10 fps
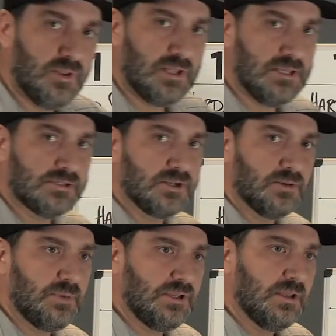that he's going
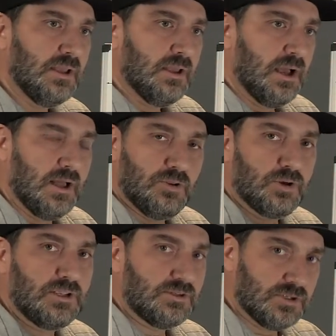to be
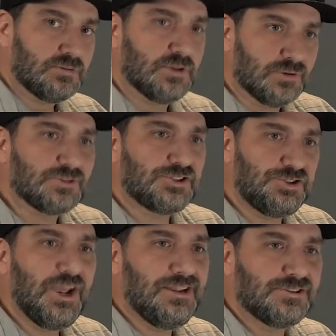looking to
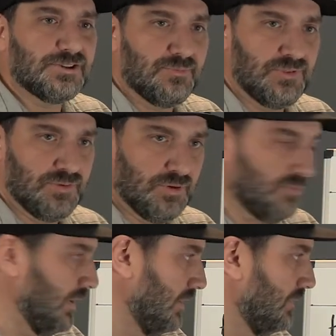exchange something
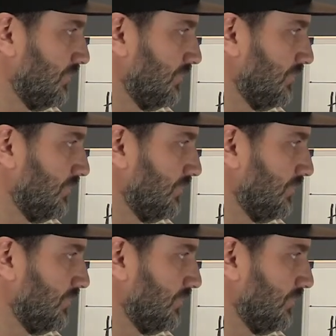with me.